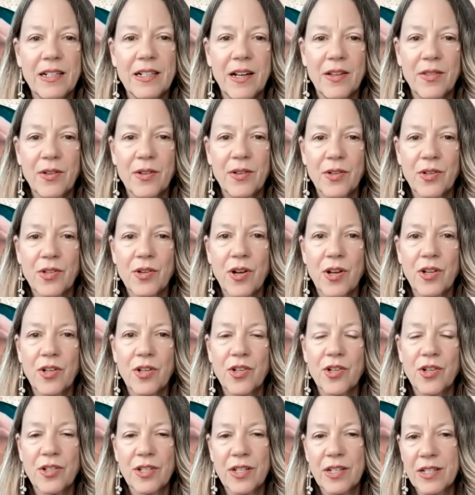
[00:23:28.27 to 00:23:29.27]
and other
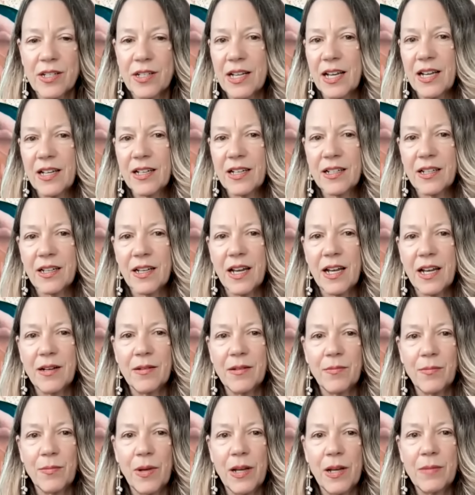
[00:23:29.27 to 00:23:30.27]
astrologers' intake
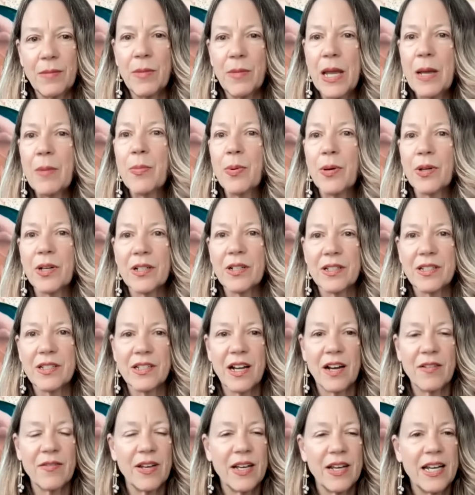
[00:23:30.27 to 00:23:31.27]
and in- input on
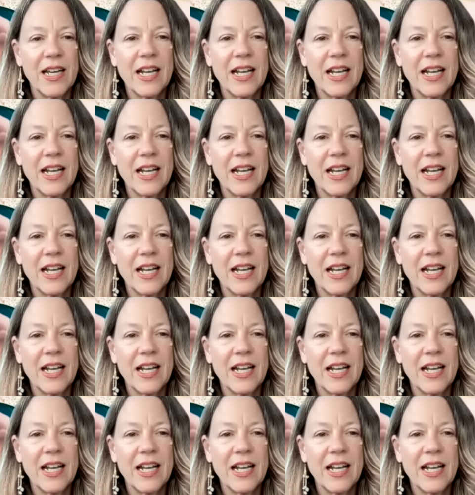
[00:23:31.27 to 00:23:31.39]
stuff.